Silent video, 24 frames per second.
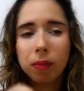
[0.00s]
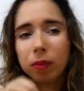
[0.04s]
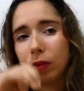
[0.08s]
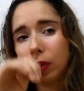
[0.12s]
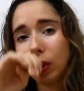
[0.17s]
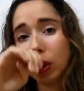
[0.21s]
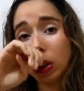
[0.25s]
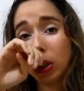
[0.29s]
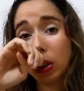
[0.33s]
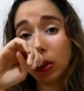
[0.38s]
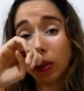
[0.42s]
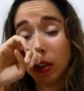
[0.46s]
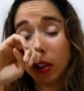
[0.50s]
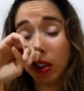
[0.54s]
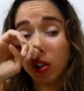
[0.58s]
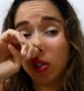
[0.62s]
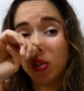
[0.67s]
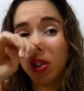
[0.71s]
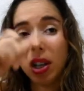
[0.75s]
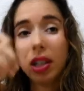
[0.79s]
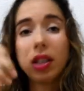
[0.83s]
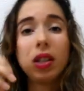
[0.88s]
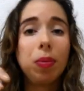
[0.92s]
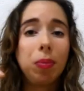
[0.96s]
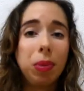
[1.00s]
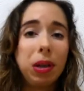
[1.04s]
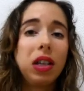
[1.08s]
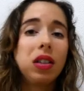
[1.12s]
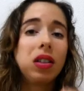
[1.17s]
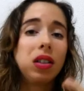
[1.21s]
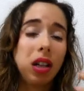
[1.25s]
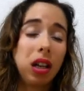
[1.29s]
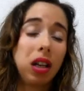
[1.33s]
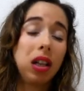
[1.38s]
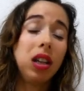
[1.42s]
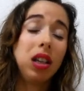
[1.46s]
First of all, the recipe
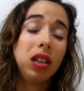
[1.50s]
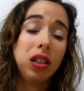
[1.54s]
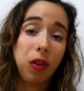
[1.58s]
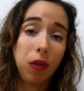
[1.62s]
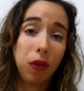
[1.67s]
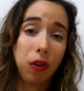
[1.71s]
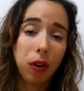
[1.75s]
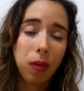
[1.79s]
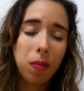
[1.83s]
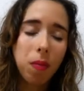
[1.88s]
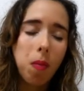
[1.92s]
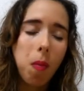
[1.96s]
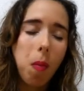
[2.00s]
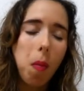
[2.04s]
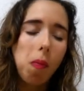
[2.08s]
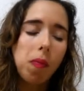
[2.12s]
is slightly different.